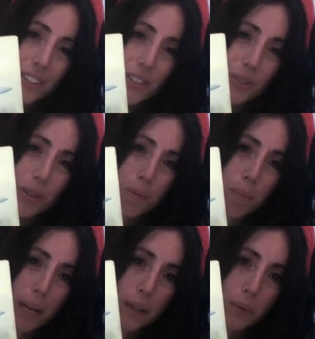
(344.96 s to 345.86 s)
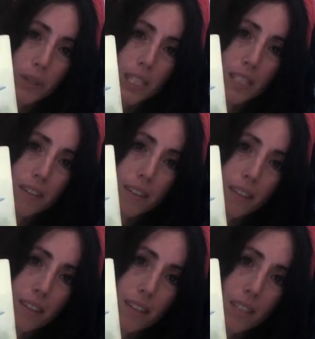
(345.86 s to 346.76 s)
drawn backwards.
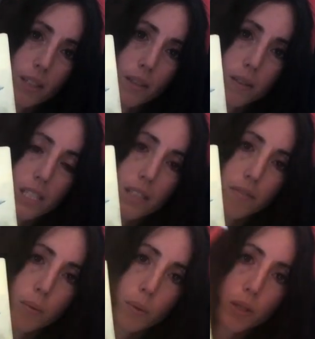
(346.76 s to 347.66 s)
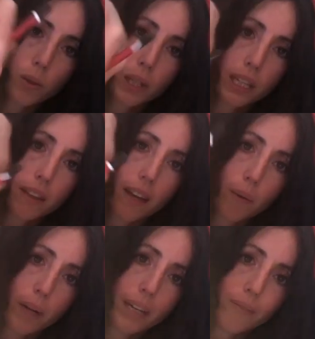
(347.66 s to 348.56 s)
So as if it was looking that way.